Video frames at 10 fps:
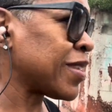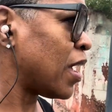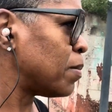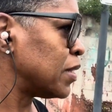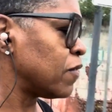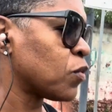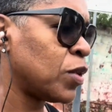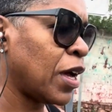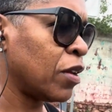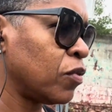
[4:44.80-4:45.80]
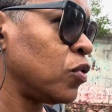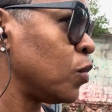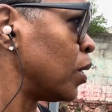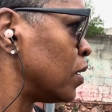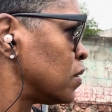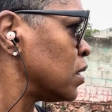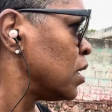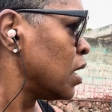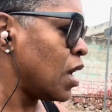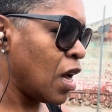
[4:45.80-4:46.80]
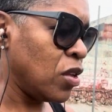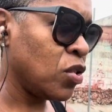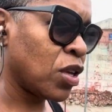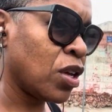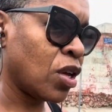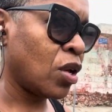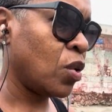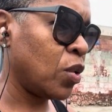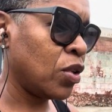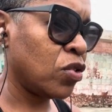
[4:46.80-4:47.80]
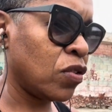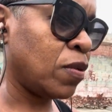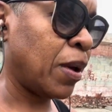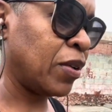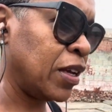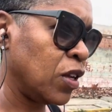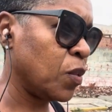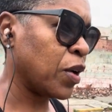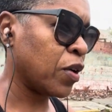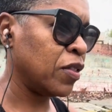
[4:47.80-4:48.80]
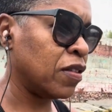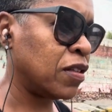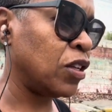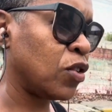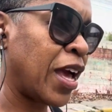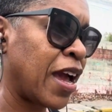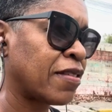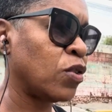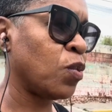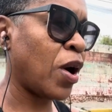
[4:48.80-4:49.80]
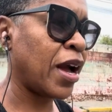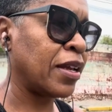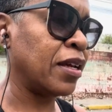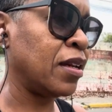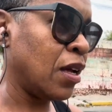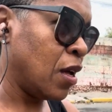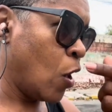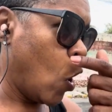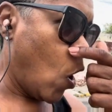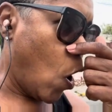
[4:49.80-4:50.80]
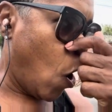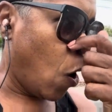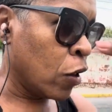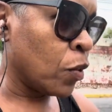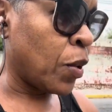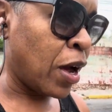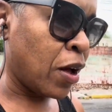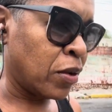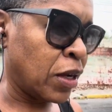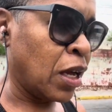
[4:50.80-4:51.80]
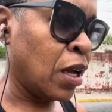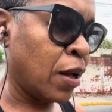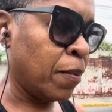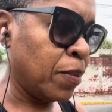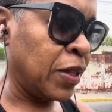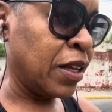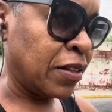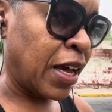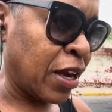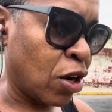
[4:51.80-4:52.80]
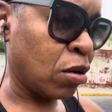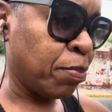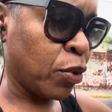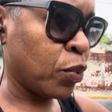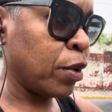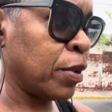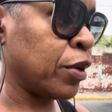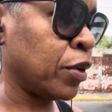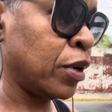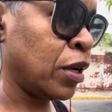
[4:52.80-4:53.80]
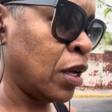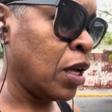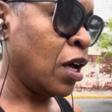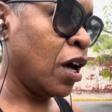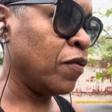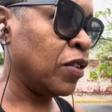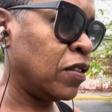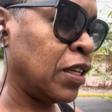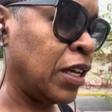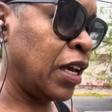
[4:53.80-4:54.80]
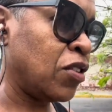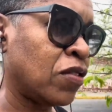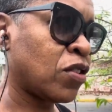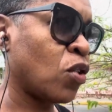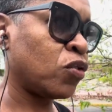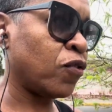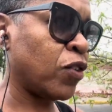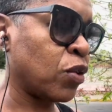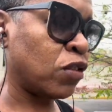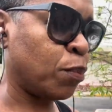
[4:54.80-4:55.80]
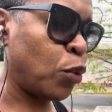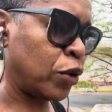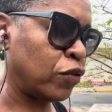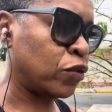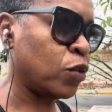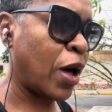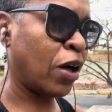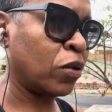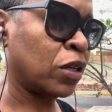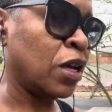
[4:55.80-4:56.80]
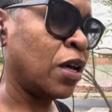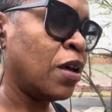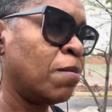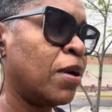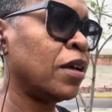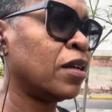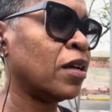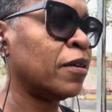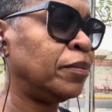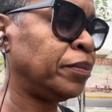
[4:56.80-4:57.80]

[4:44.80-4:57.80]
I believe $3 US. And you can go just about anywhere in the city. You can actually ride it all around the entire perimeter of the city. It just goes to various points throughout Merida,